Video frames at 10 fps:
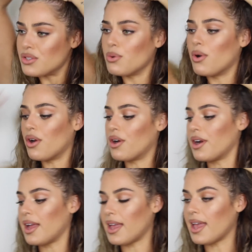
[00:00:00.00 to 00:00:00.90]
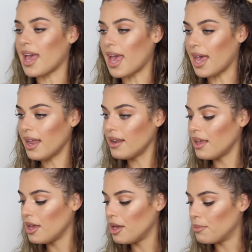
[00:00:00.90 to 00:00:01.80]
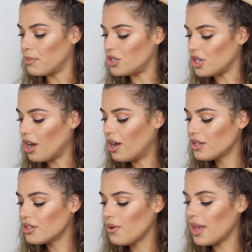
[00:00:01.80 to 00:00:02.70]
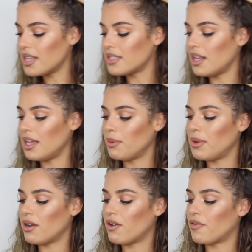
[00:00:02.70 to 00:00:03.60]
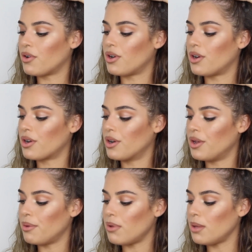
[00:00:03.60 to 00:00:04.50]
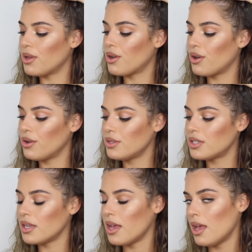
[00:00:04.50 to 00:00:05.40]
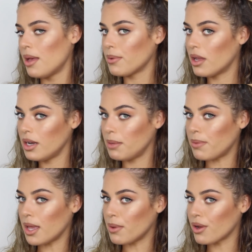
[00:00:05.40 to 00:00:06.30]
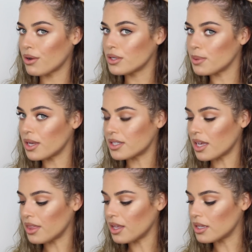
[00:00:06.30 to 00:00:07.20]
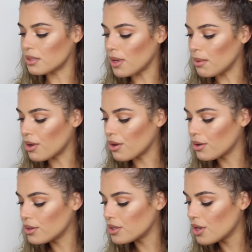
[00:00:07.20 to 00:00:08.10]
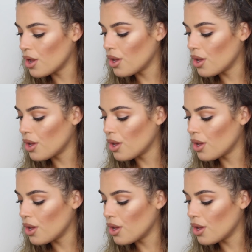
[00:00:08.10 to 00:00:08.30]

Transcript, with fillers: to her head. But she also has a little bit of her baby curls. Call me baby curls because I think it's baby curls